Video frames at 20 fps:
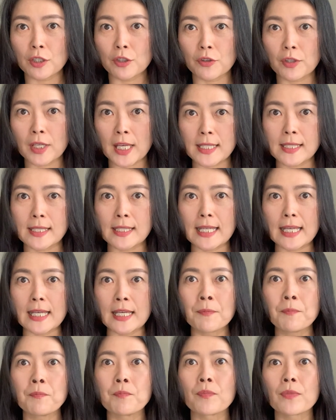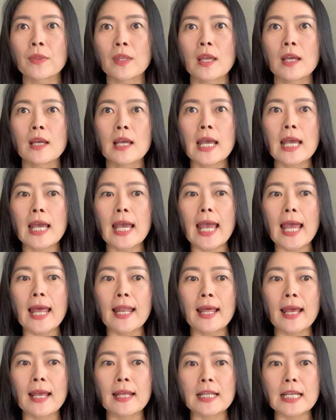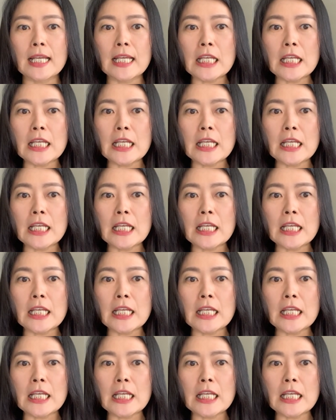you can see, and then